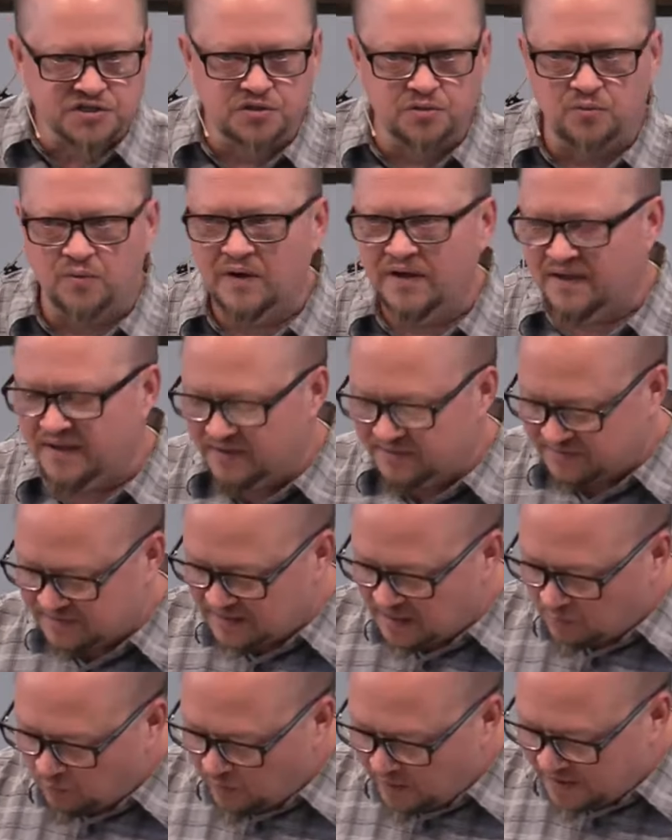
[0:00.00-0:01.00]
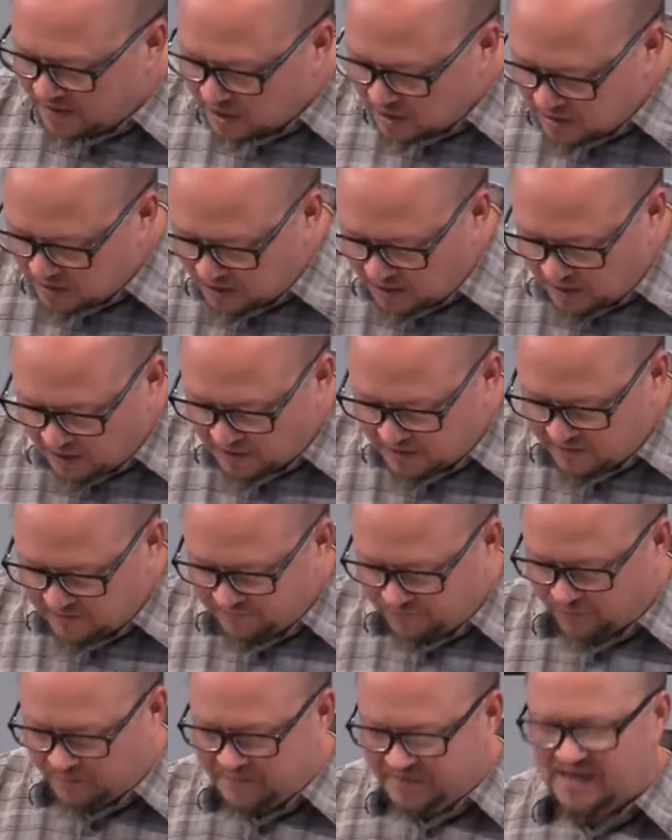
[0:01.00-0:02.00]
you with that we could learn
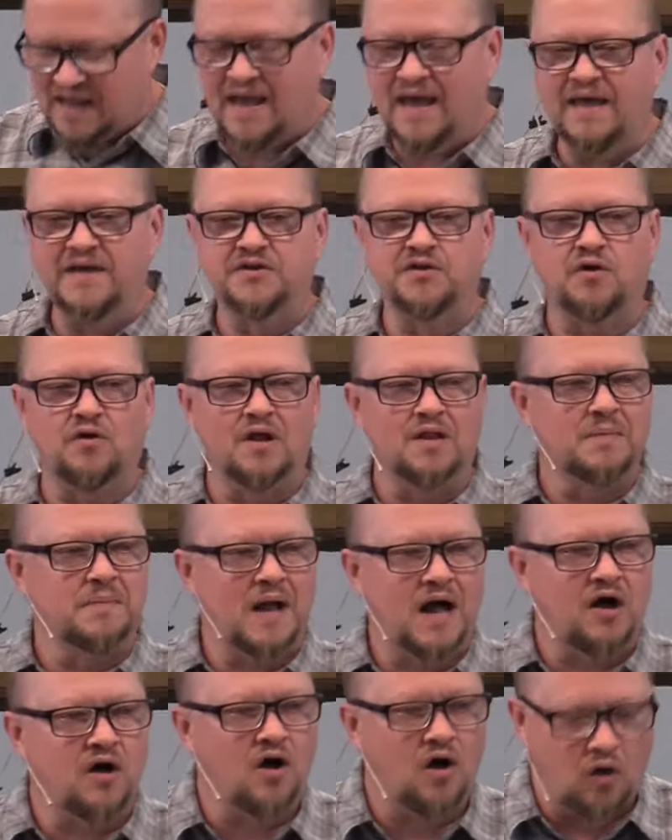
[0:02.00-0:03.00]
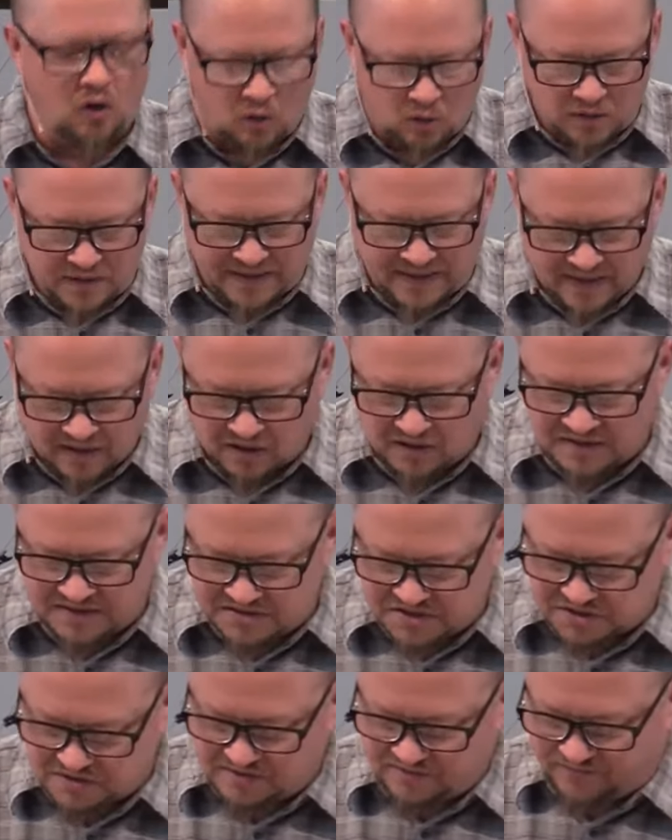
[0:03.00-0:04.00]
from Daniel about holding on
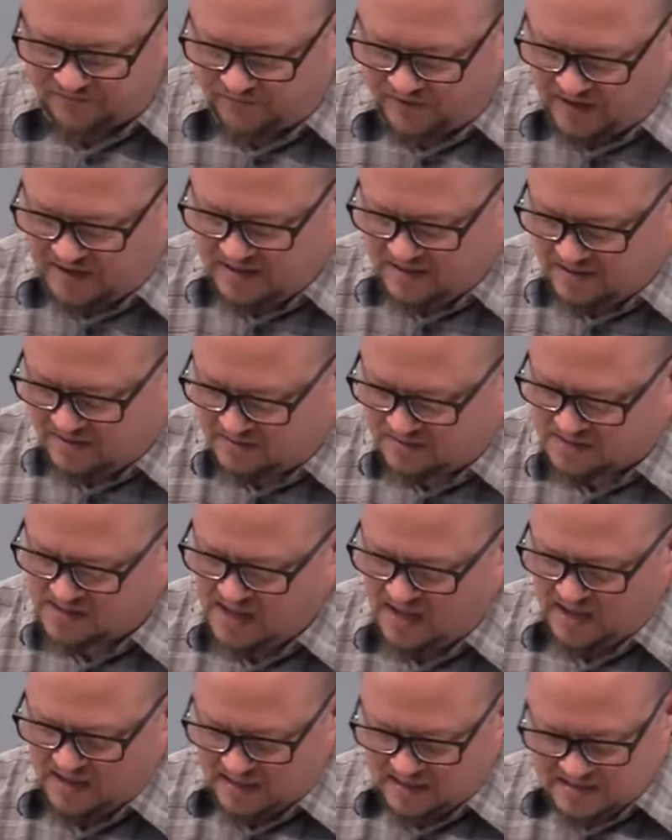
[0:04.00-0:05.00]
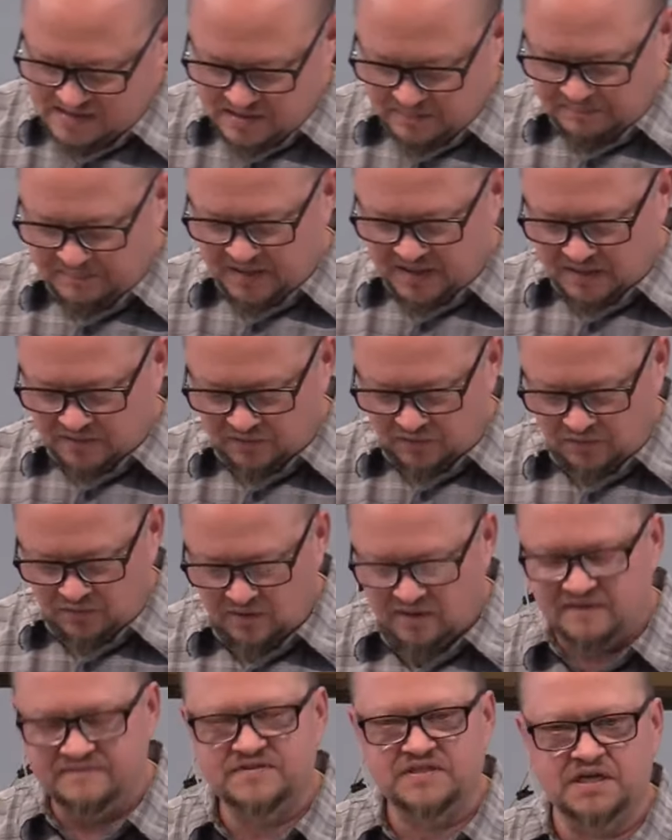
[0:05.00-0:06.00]
to the faith in the middle
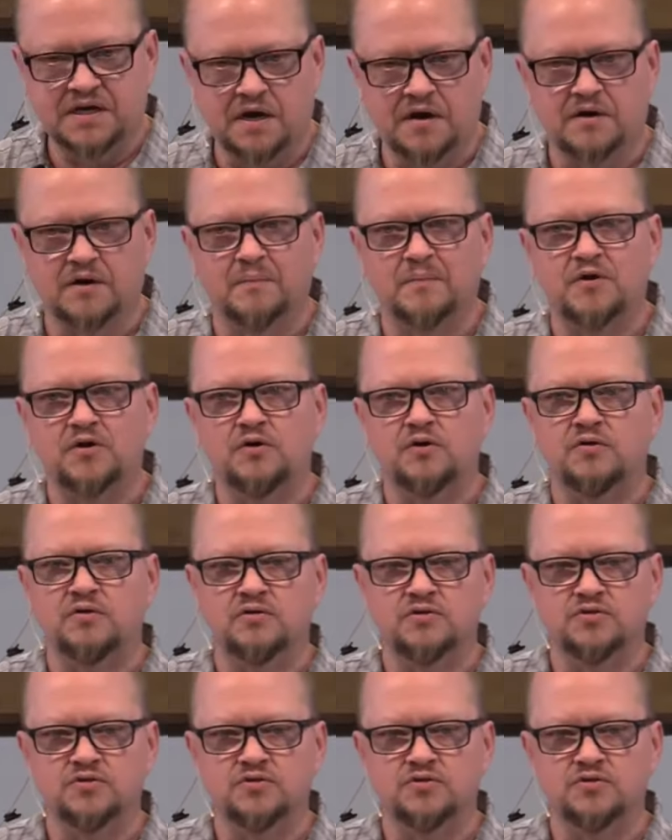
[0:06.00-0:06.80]
of terrible